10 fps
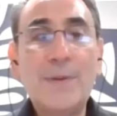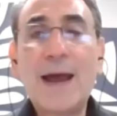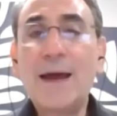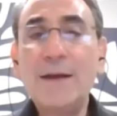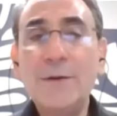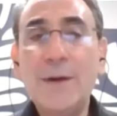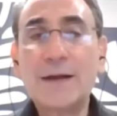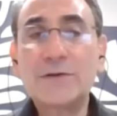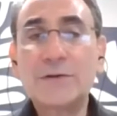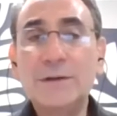But how do you
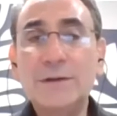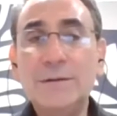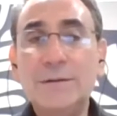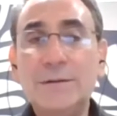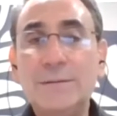actually